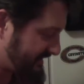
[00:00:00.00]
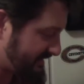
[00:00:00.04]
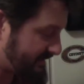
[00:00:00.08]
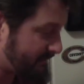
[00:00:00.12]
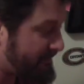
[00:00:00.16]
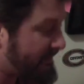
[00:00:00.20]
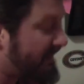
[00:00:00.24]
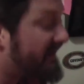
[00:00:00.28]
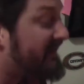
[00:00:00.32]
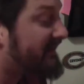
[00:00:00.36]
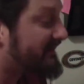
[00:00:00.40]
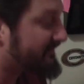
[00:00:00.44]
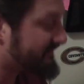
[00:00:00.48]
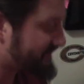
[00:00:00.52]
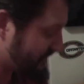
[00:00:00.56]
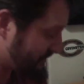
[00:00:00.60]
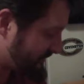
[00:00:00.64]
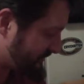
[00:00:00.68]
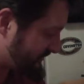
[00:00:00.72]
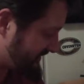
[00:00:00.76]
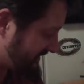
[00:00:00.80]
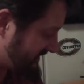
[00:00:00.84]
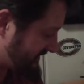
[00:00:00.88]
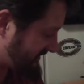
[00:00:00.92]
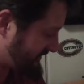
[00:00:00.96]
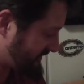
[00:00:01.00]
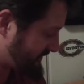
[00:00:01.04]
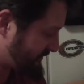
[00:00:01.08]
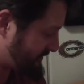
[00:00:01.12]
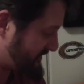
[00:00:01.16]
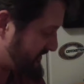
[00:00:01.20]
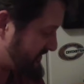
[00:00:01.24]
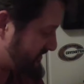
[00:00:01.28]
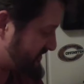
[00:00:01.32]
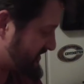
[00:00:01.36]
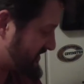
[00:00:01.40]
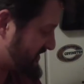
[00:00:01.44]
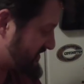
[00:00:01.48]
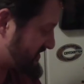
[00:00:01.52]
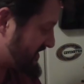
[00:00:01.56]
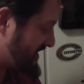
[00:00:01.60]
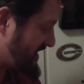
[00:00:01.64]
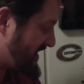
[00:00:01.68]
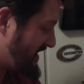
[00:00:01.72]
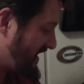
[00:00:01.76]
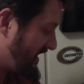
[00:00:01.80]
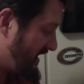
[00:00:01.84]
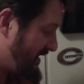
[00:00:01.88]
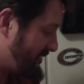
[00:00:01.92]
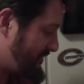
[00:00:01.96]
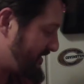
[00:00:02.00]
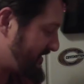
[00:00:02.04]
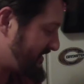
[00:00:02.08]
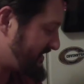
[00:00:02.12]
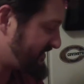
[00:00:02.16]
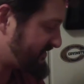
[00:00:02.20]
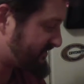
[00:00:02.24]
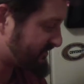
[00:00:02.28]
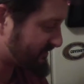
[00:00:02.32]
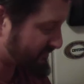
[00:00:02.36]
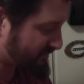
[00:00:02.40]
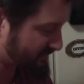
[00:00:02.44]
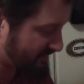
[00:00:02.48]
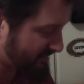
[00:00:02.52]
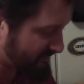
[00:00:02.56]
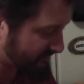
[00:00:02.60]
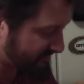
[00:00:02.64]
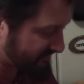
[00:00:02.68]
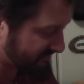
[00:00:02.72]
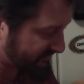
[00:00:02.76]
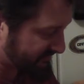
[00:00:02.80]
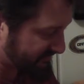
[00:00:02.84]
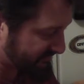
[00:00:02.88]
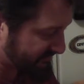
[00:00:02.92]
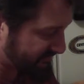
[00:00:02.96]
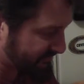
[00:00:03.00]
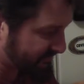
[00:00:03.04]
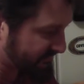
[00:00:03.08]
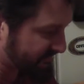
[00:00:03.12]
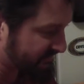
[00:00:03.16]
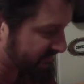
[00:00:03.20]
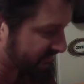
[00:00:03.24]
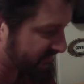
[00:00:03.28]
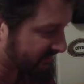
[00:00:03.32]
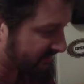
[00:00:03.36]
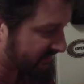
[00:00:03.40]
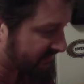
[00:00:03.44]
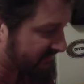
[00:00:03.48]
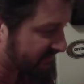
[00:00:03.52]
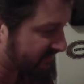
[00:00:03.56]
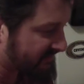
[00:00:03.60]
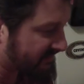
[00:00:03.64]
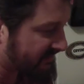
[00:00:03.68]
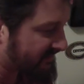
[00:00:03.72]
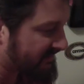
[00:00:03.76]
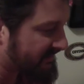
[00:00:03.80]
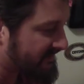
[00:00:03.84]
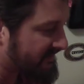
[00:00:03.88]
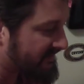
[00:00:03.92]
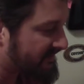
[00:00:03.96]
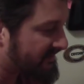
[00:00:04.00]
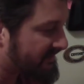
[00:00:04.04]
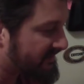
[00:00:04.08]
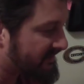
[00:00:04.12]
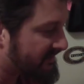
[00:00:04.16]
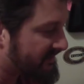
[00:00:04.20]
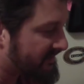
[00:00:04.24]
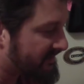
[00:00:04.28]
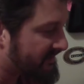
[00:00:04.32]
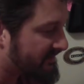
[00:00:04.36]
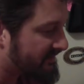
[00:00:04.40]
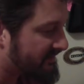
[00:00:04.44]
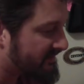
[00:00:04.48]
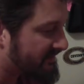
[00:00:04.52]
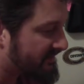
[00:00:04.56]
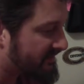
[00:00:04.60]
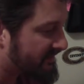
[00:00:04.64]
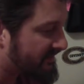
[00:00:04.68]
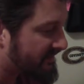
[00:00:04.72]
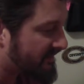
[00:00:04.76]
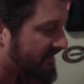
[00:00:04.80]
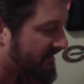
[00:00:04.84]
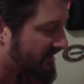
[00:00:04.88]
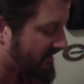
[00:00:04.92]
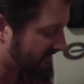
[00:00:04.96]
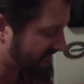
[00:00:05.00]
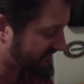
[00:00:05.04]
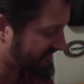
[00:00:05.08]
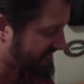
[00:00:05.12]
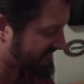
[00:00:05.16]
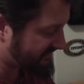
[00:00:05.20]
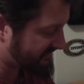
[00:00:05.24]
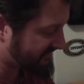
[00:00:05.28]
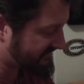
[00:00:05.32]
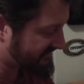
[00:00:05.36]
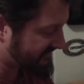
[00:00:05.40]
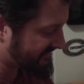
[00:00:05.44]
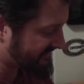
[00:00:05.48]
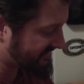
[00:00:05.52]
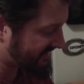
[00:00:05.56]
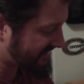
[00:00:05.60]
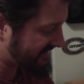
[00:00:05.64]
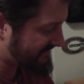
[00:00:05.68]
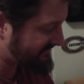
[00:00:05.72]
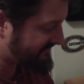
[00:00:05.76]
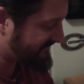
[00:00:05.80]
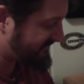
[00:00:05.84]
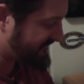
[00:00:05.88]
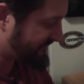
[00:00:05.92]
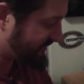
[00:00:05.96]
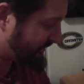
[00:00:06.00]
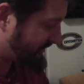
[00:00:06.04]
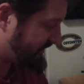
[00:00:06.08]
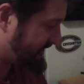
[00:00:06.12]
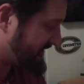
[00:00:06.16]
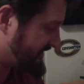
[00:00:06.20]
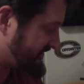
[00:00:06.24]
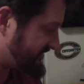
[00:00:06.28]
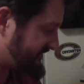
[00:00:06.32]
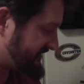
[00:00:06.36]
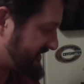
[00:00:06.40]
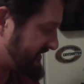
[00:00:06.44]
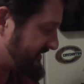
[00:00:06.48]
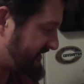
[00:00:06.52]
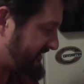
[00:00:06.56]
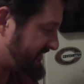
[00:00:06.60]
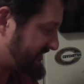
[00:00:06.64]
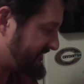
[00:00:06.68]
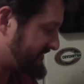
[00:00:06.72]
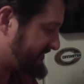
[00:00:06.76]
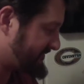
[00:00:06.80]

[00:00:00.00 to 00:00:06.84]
and I bet if those had a little bit of charge, I bet these are probably still fully charged. Alright, so that's got half a volt left in it.